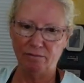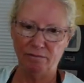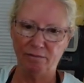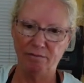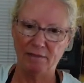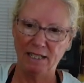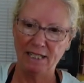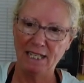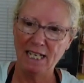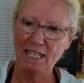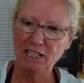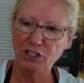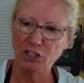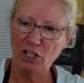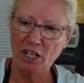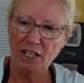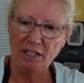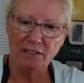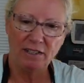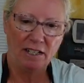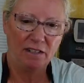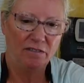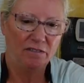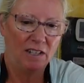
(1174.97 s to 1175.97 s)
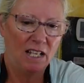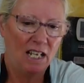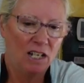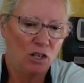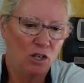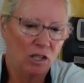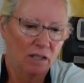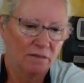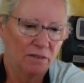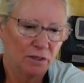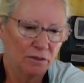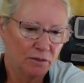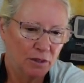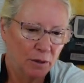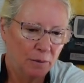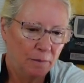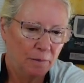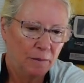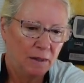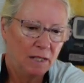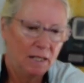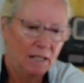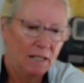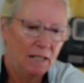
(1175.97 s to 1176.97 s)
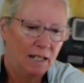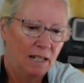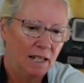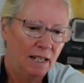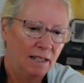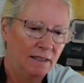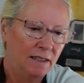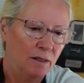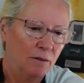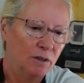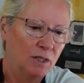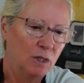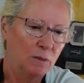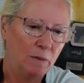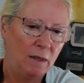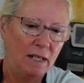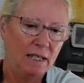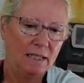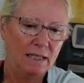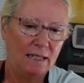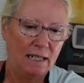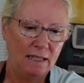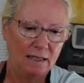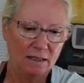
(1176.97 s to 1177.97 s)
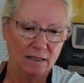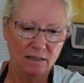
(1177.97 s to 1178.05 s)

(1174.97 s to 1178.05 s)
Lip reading: catch air and they fly all over the room. And then we're spending